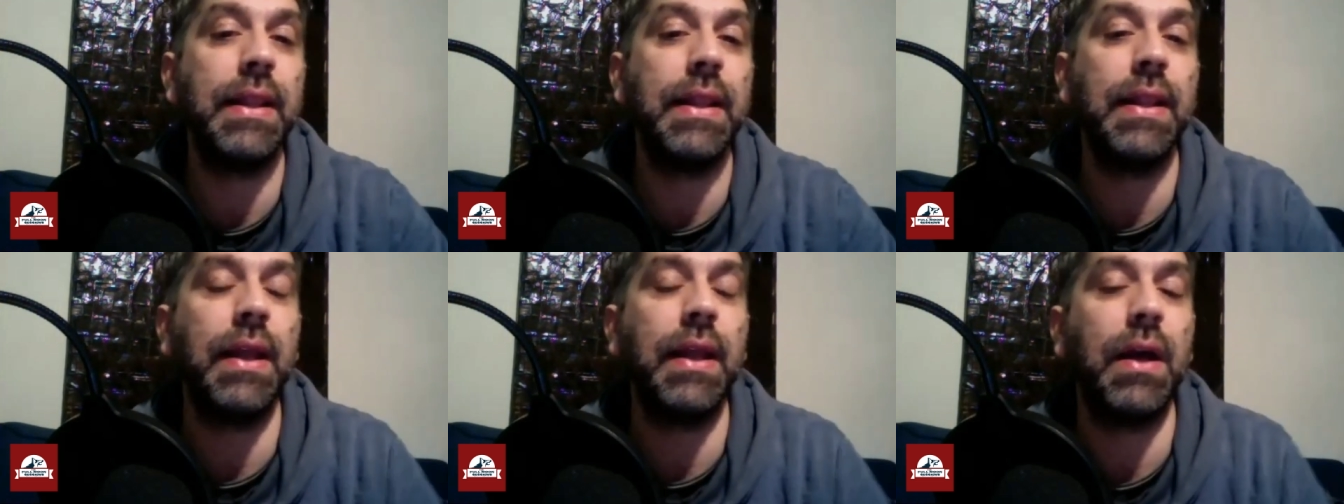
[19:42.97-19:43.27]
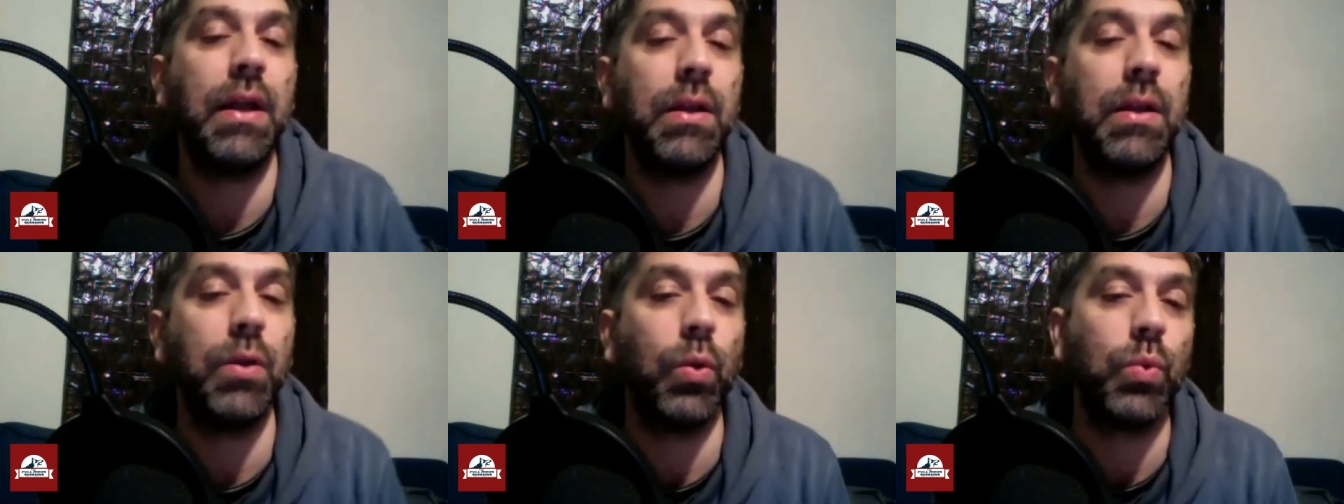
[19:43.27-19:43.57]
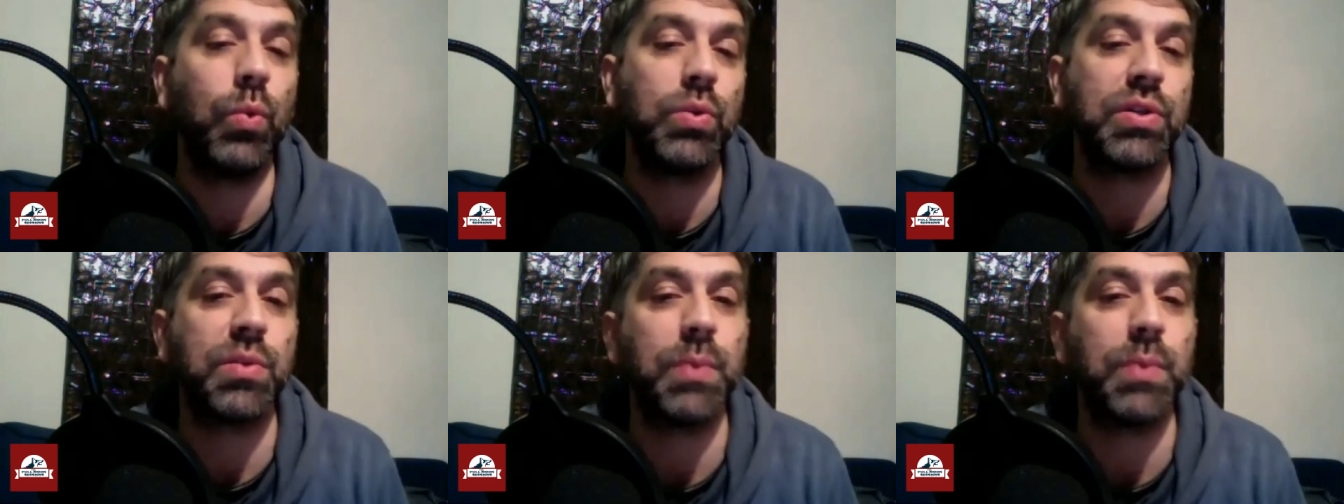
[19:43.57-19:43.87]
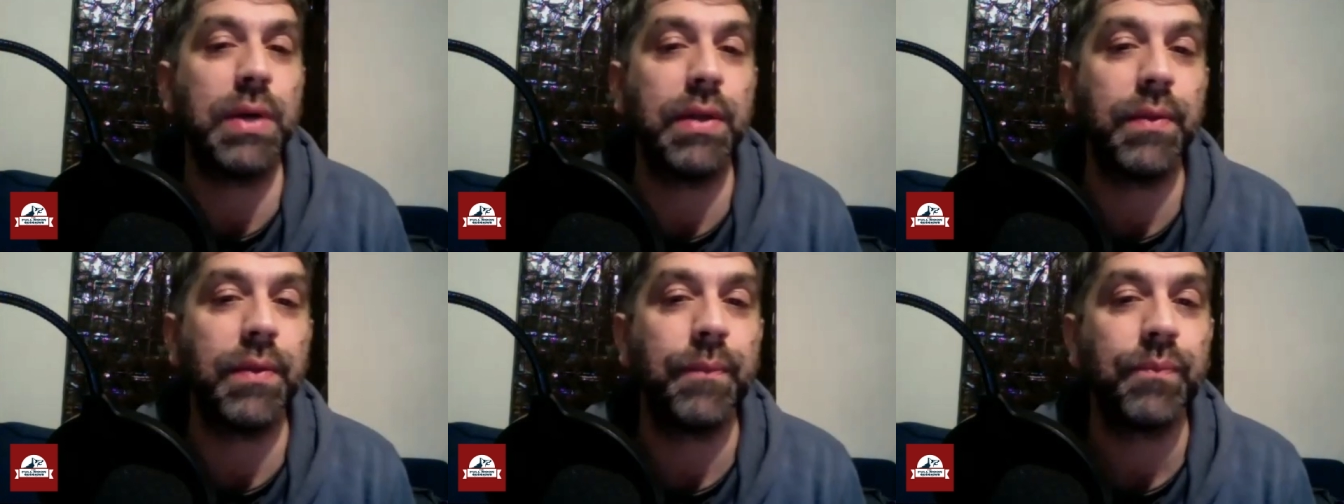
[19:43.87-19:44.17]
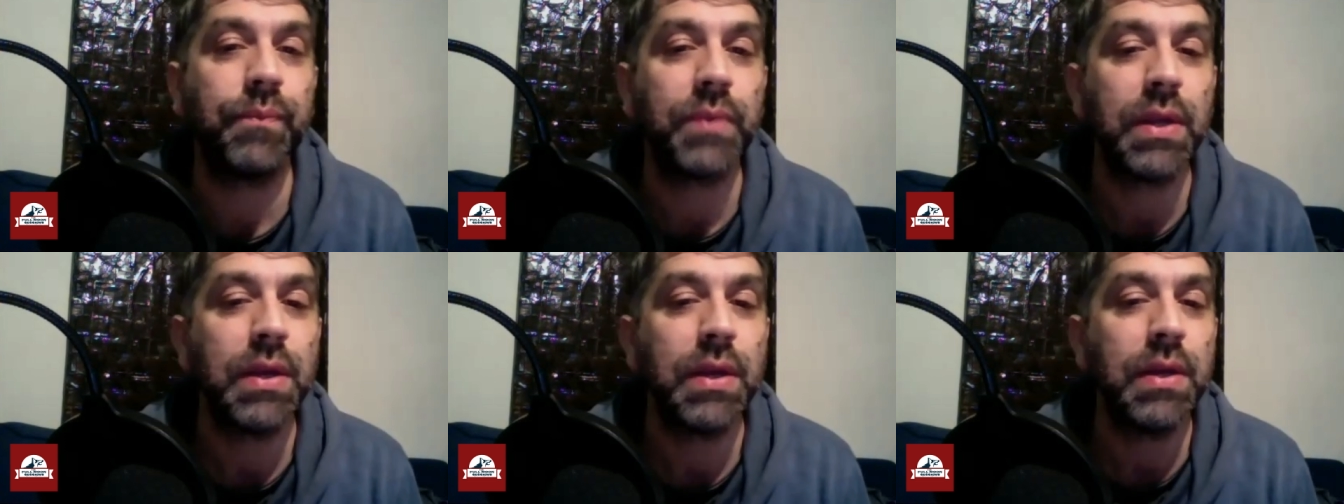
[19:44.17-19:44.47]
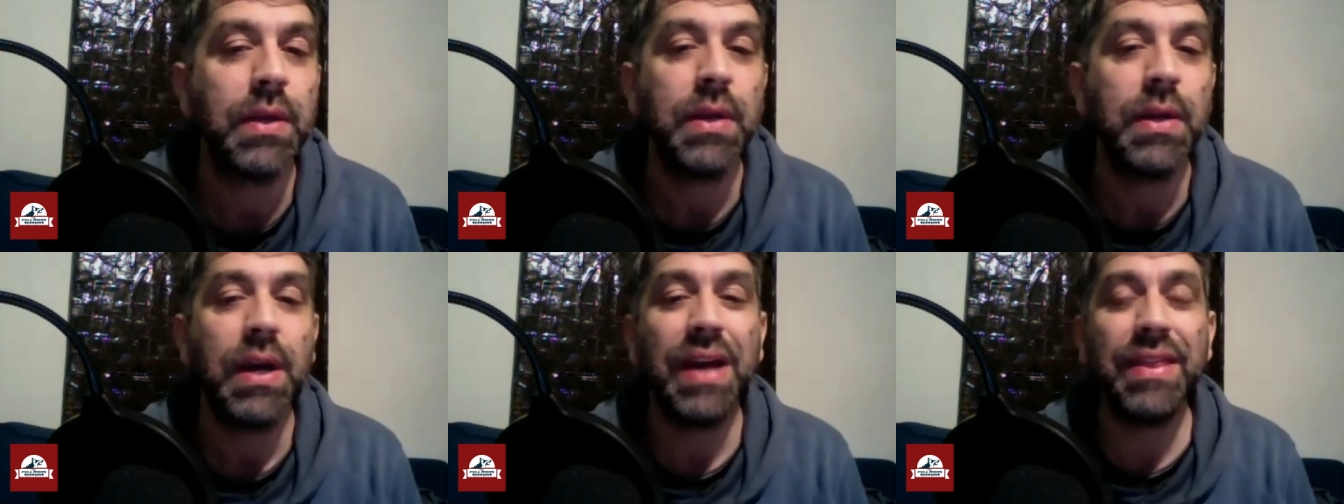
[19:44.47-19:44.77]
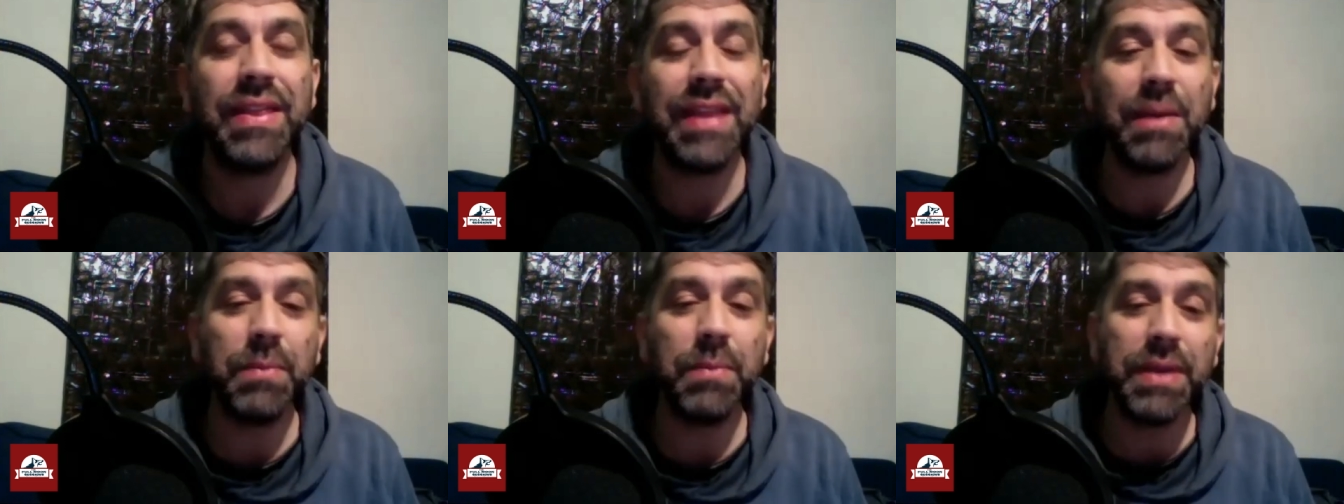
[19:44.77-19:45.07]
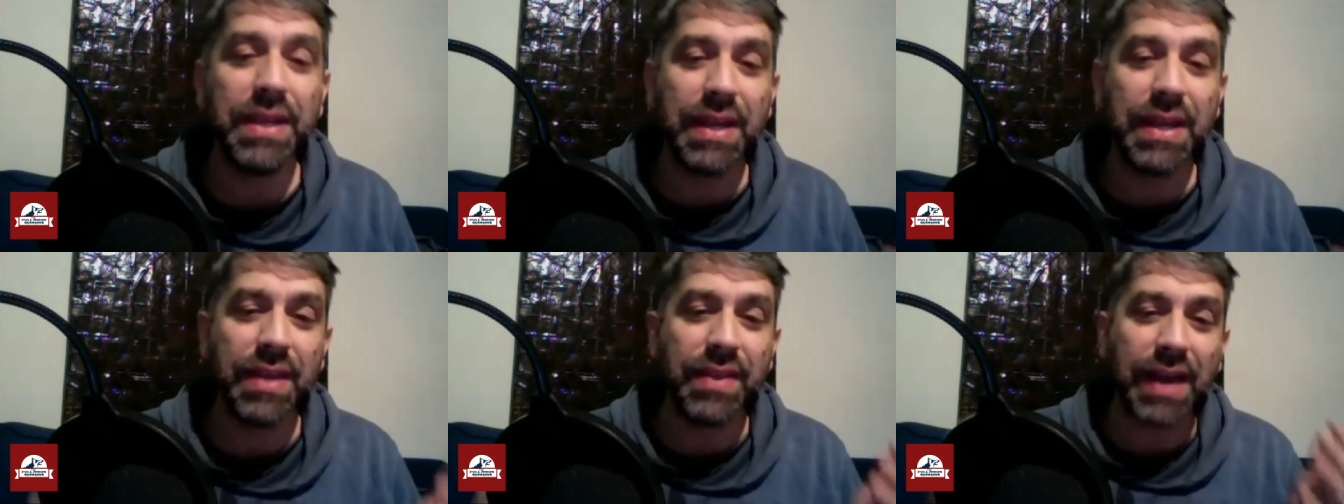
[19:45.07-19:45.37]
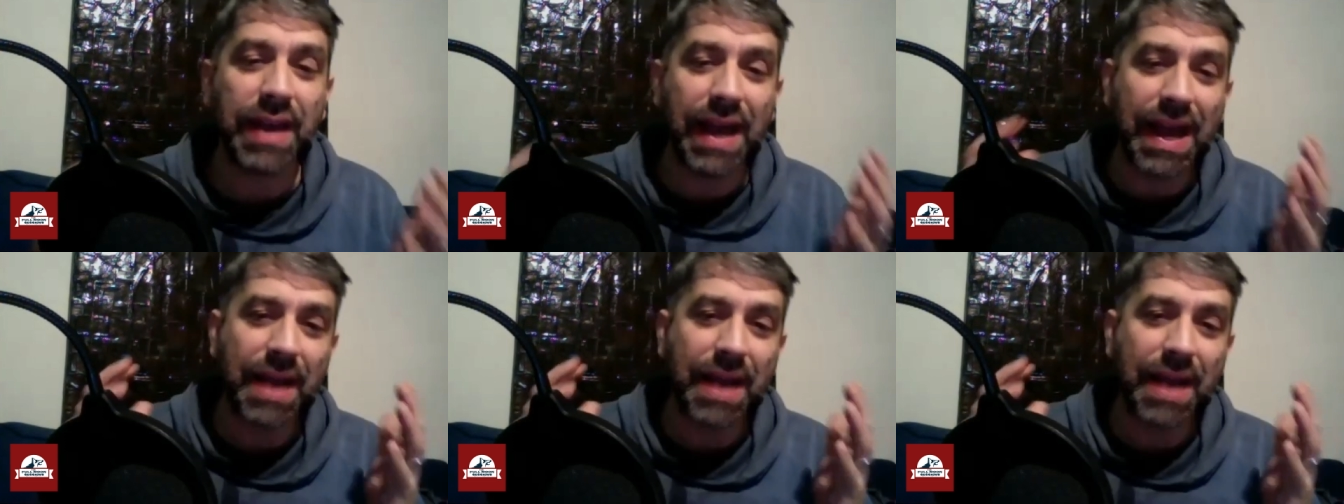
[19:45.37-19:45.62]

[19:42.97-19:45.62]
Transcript: uh, launched with. And then we get that mm.